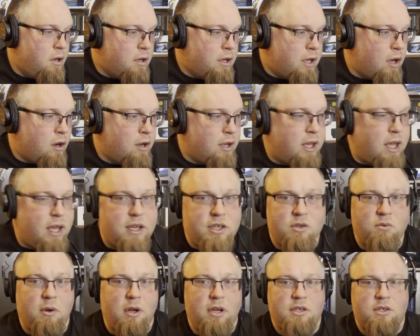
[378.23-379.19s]

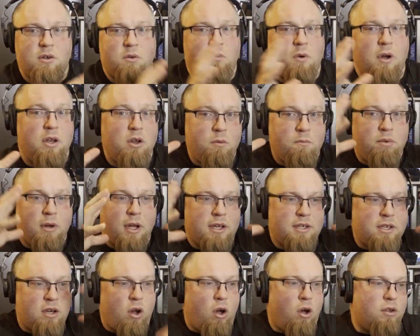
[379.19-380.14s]
case weight. So when you
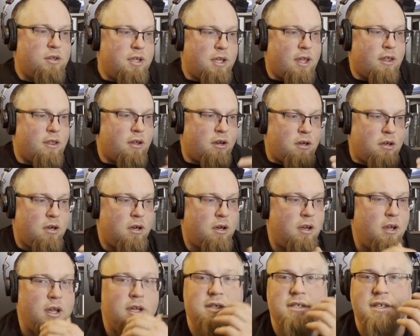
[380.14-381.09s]
place it all together,
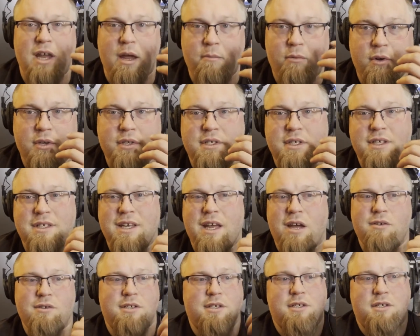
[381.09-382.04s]
it's 9.6
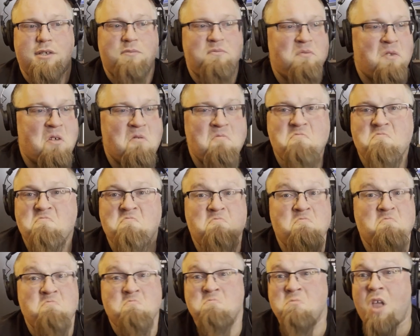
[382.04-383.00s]
ounces.
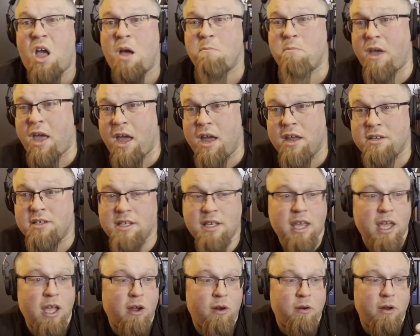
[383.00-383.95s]
Not bad to
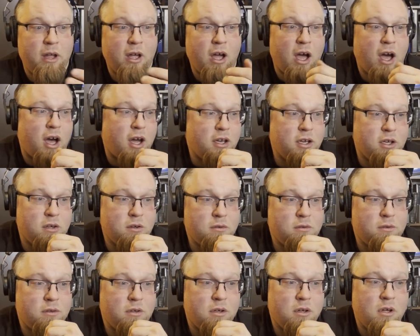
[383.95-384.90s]
carry on you.
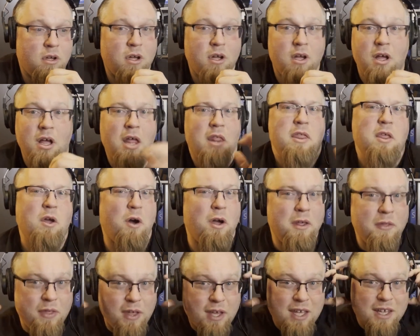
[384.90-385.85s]
The
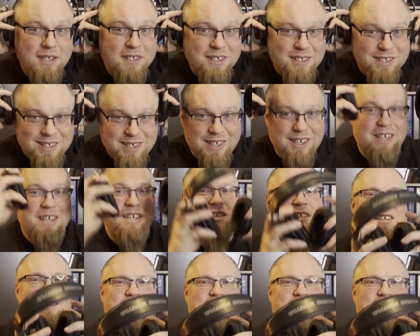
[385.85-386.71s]
only thing is, it's the